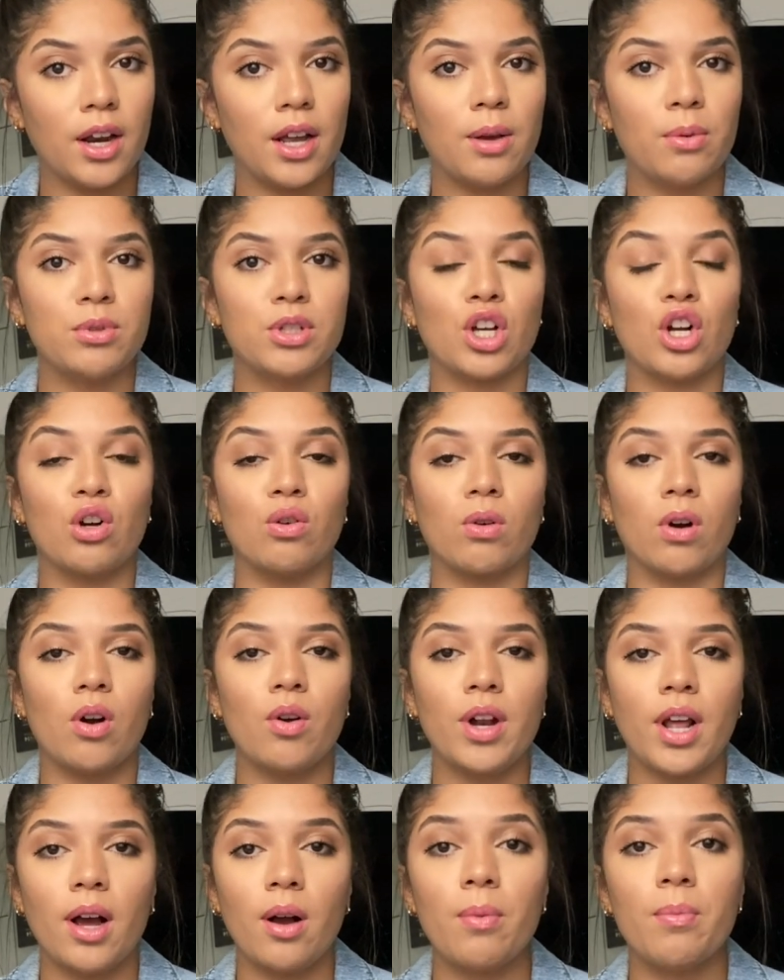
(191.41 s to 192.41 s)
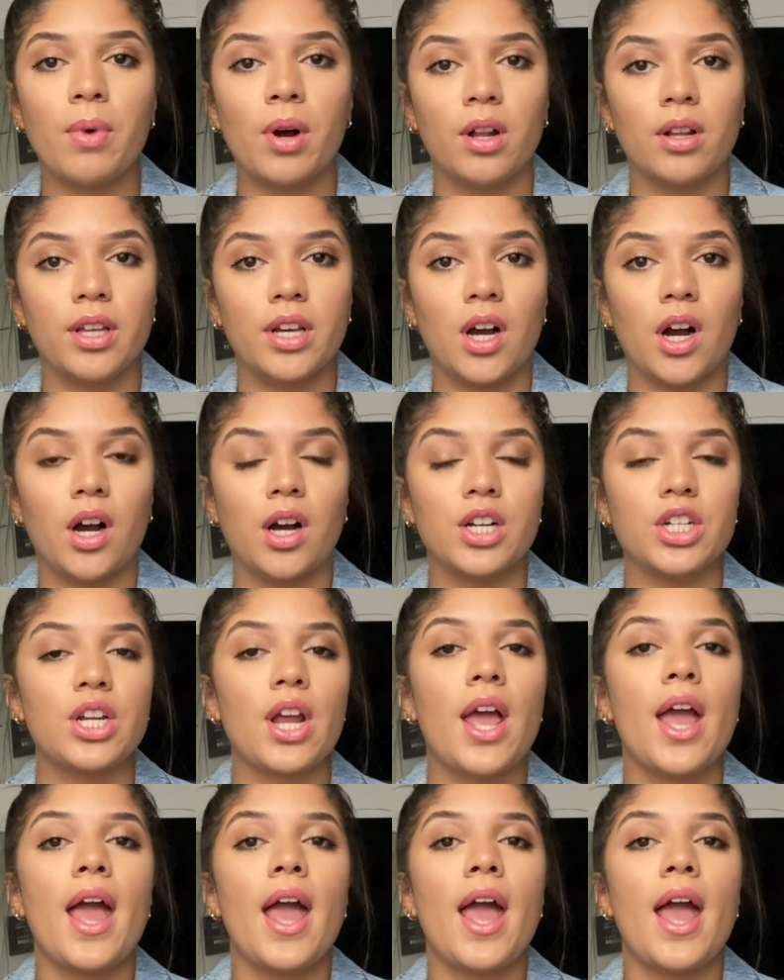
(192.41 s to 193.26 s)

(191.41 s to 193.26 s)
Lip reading: It was a grown-out balayage.